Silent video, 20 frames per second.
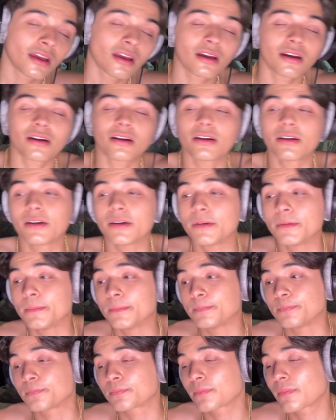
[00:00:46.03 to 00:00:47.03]

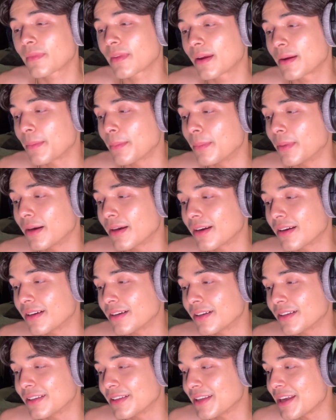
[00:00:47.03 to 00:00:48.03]
Yeah,
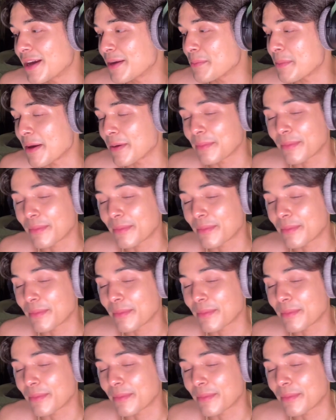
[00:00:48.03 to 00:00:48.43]
man,